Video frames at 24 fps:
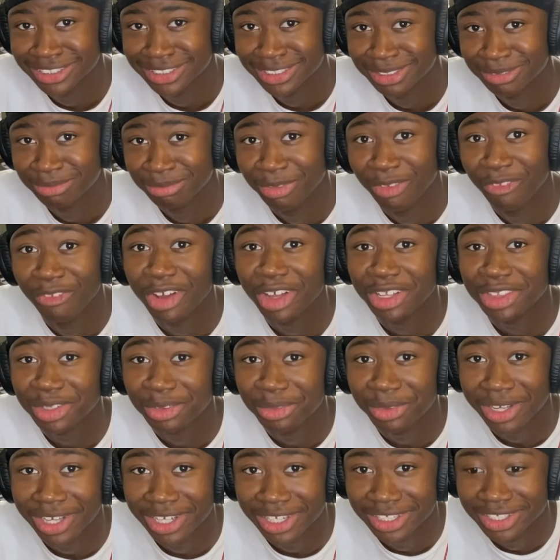move out the
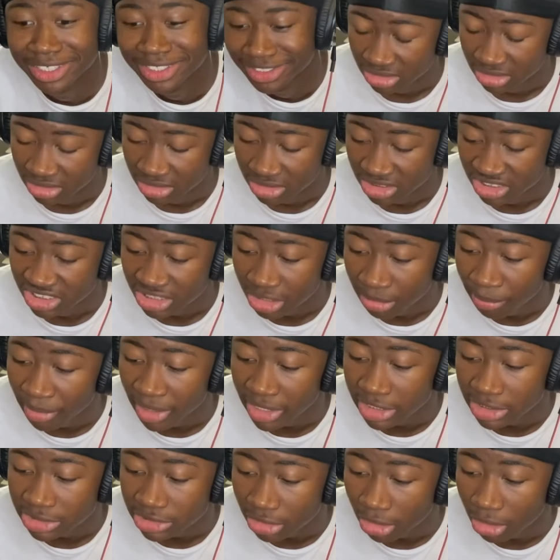way.
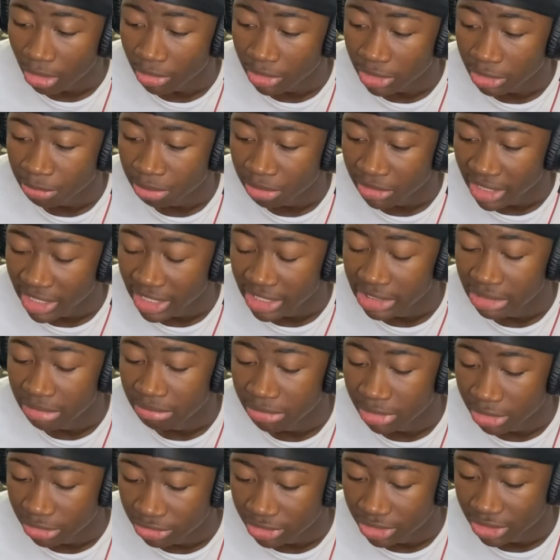Somebody's already playing the
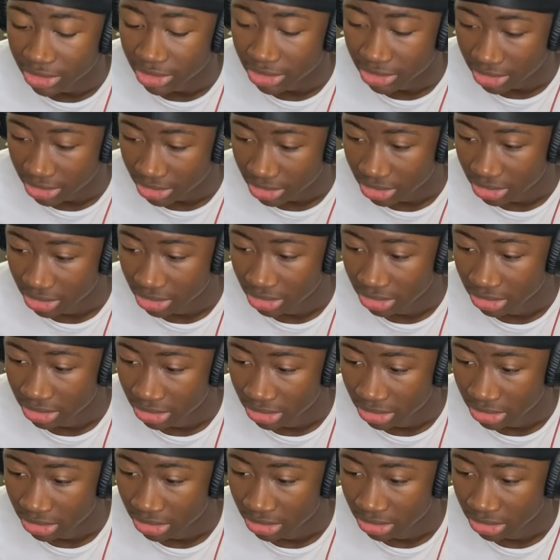music
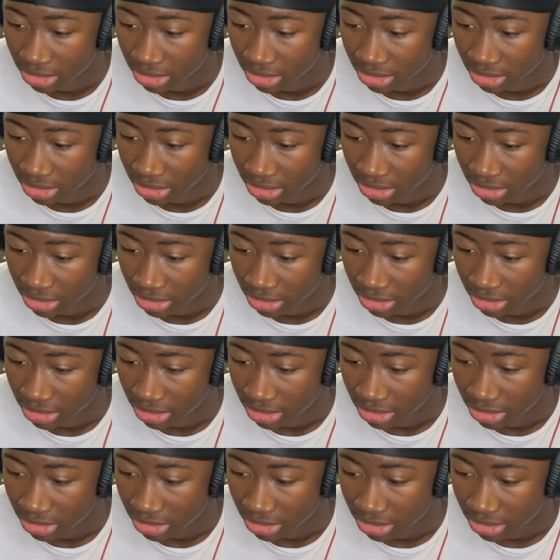put
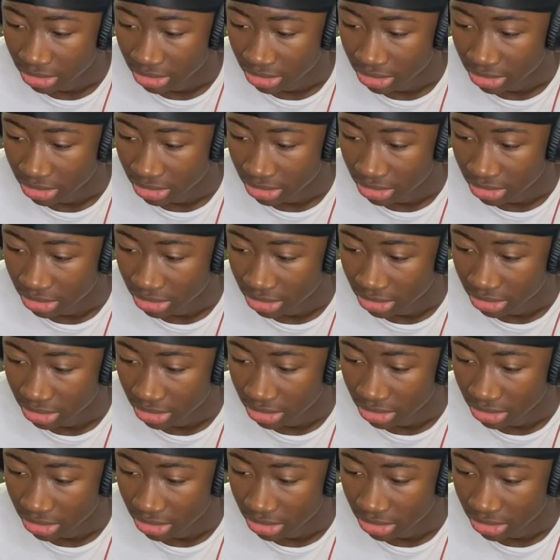a spell on the harp.